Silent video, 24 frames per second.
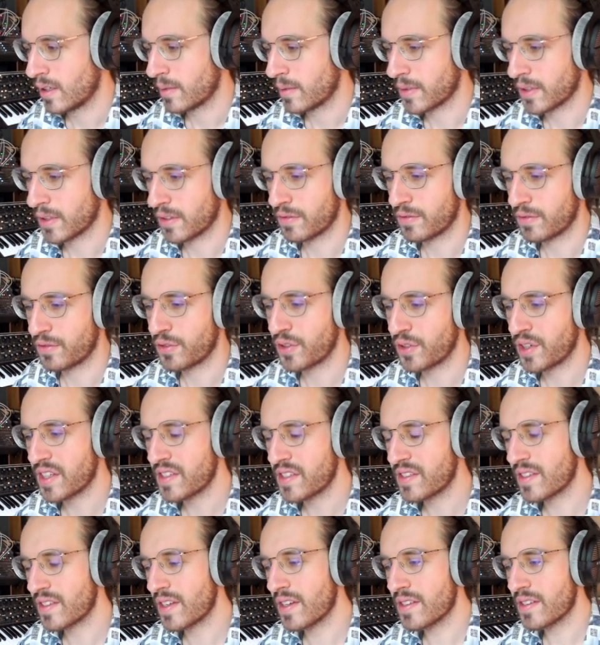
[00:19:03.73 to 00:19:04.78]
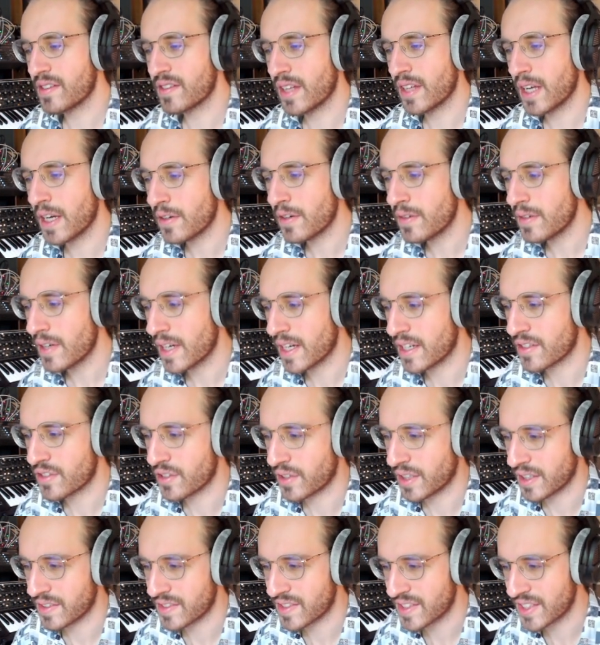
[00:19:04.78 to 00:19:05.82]
Freeze this now, and you
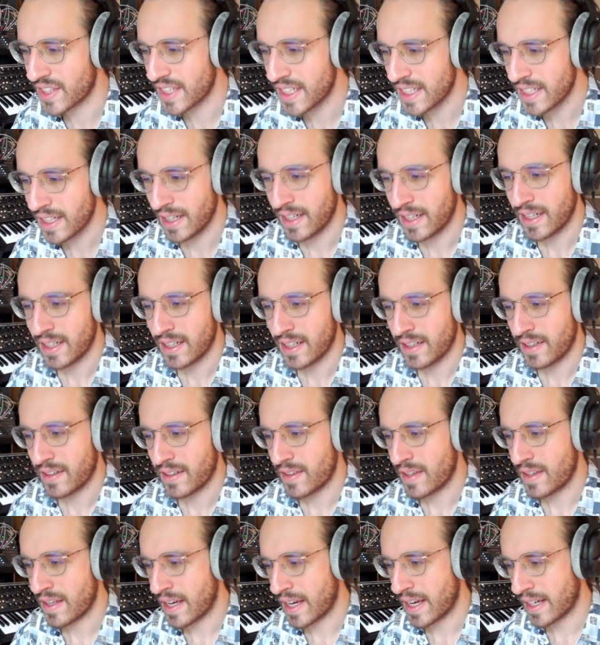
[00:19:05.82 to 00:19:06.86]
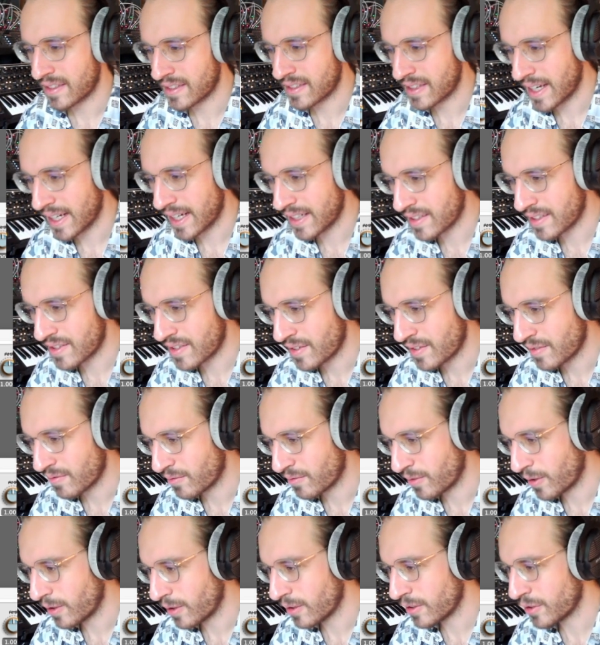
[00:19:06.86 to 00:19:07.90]
can see the exact
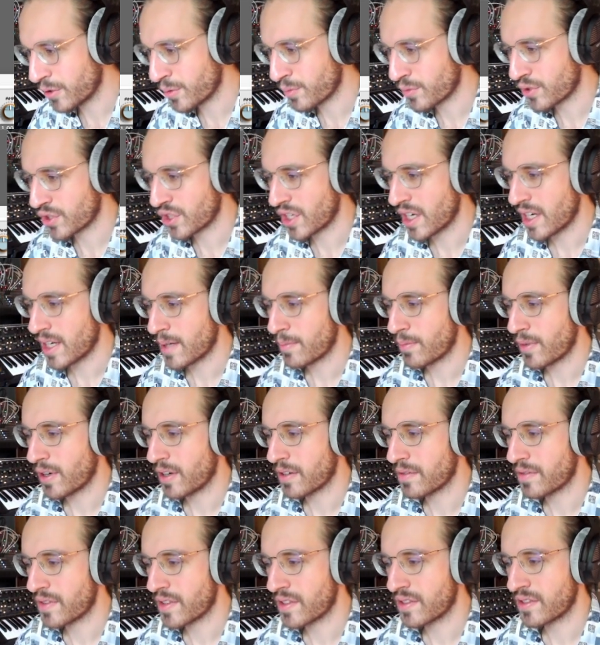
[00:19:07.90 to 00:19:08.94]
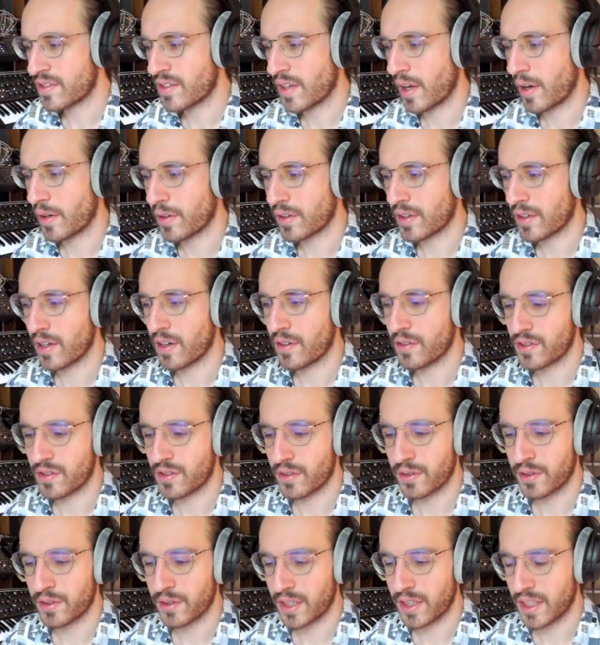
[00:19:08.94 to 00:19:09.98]
volume shape of this sound now. So
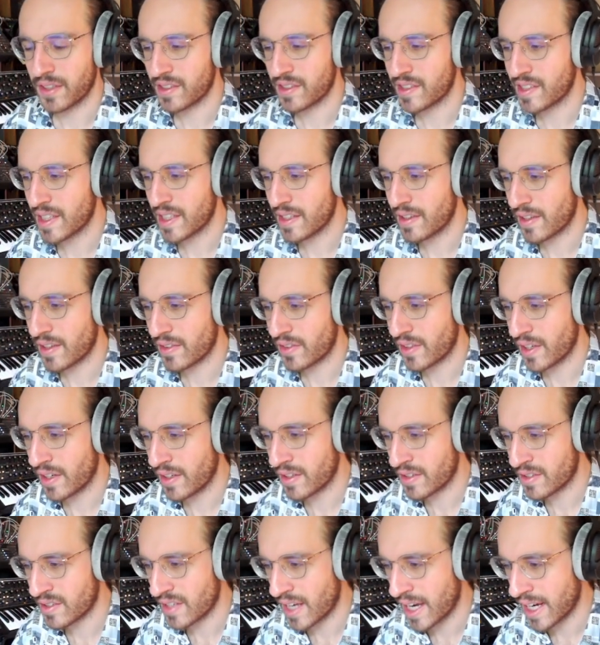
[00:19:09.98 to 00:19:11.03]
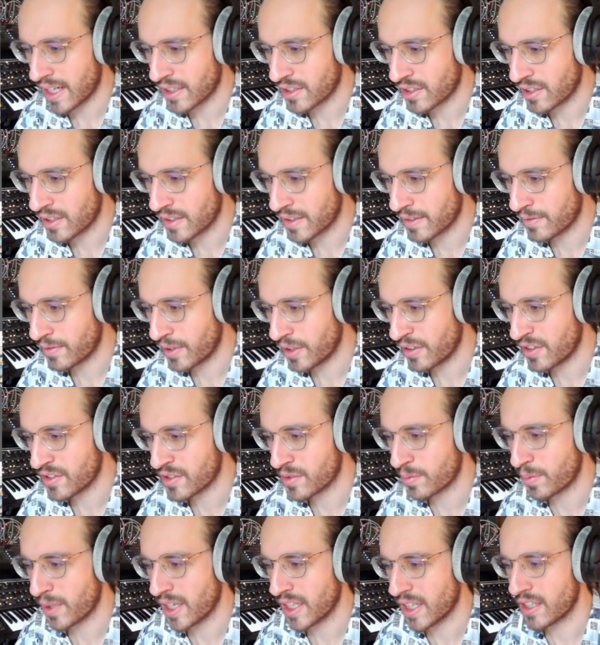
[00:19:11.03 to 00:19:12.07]
you can see that there's actually a very
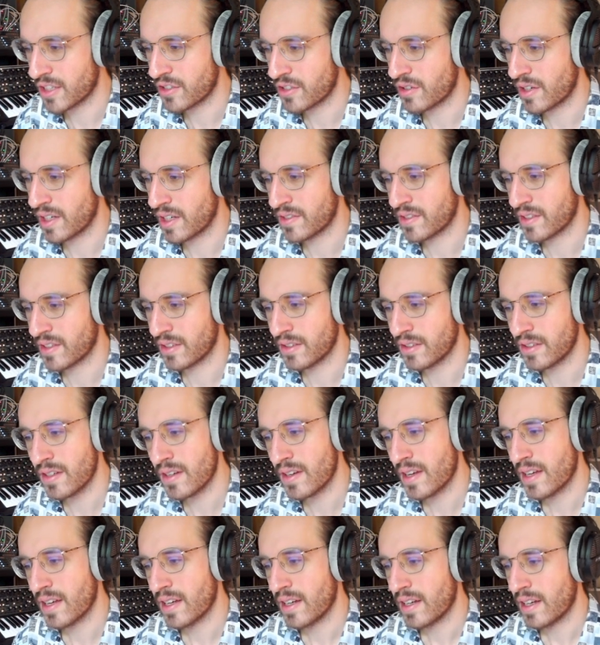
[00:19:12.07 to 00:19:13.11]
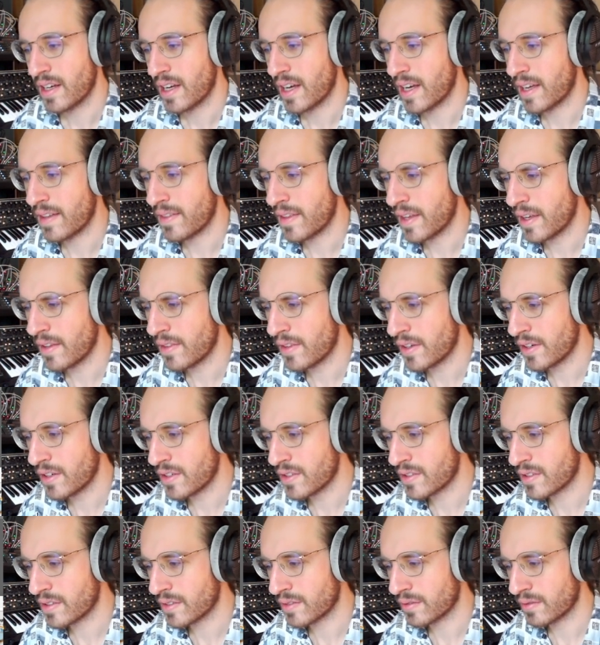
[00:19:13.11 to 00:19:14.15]
spiky transient, and then
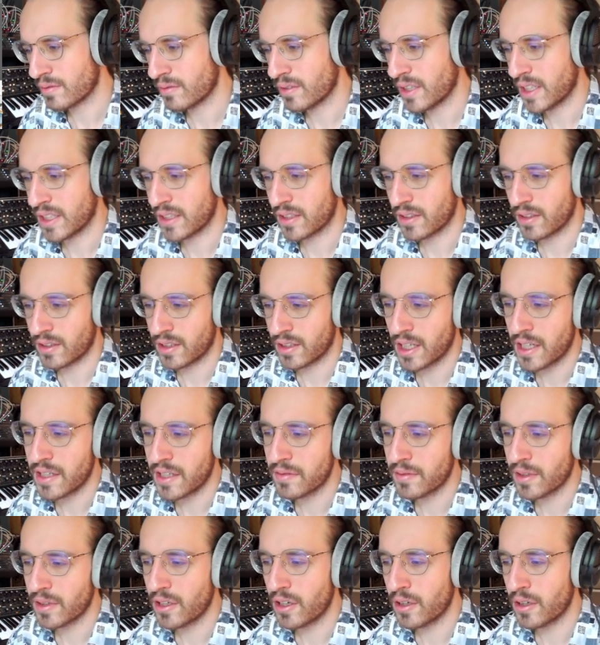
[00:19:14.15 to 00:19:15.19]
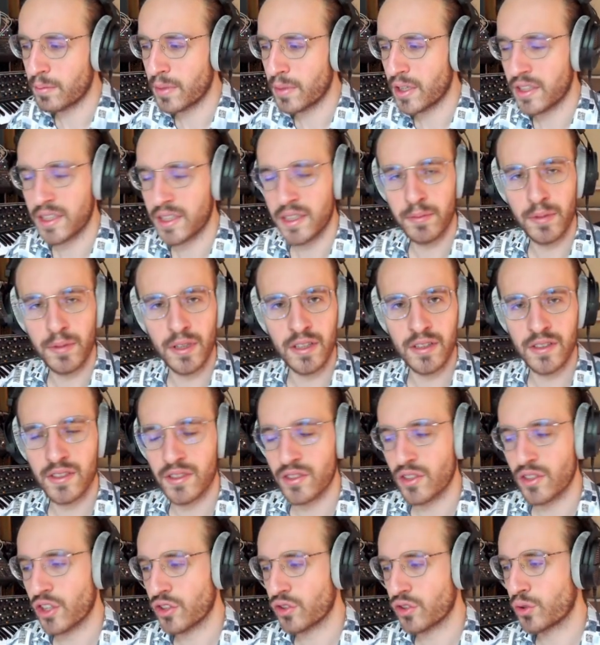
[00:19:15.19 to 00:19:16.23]
there's like kind of a long body, but it's
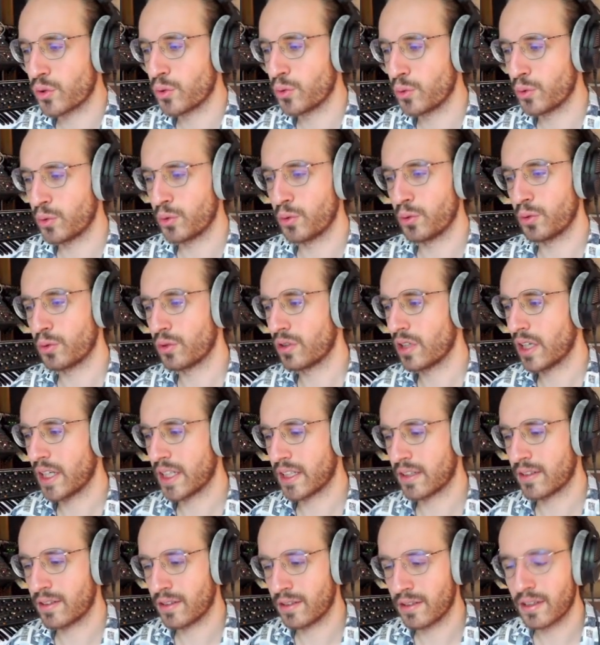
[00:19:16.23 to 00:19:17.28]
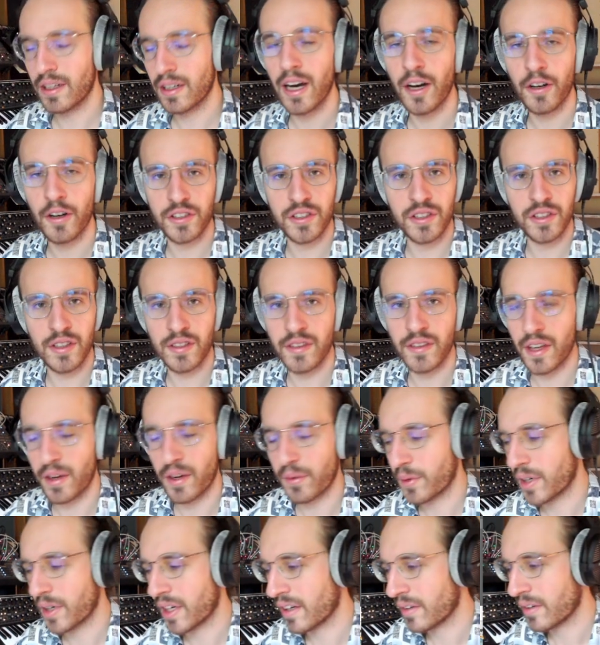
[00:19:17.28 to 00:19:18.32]
not too like loud in that
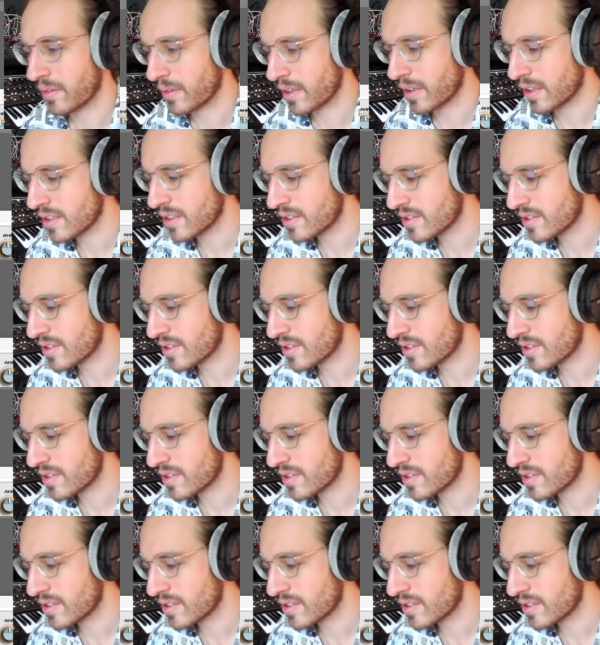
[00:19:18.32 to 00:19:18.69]
way, right?